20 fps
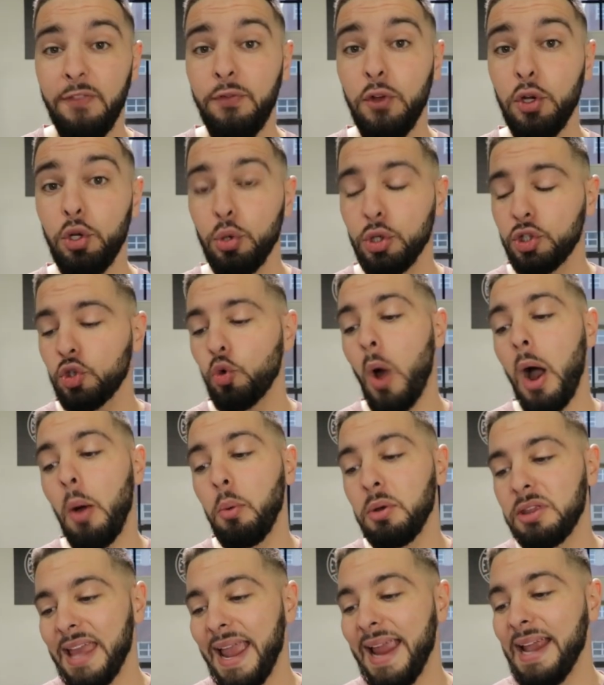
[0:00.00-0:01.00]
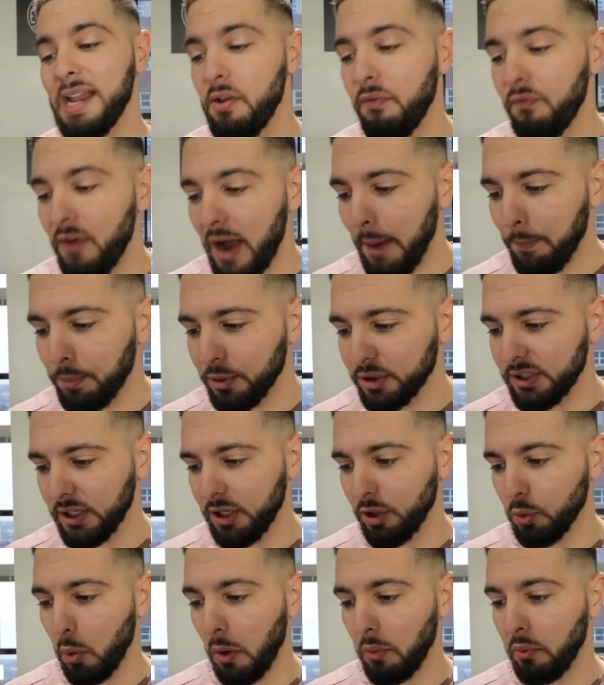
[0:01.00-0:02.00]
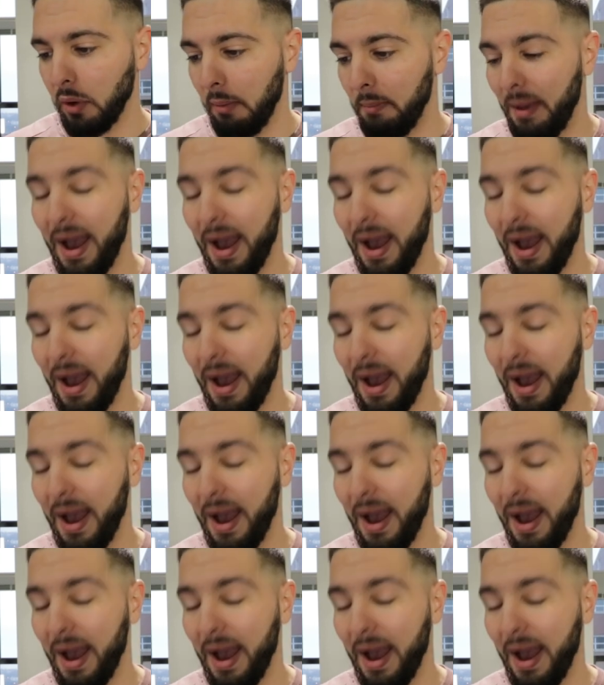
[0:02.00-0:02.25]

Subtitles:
If you do a squat with 85% of your one rep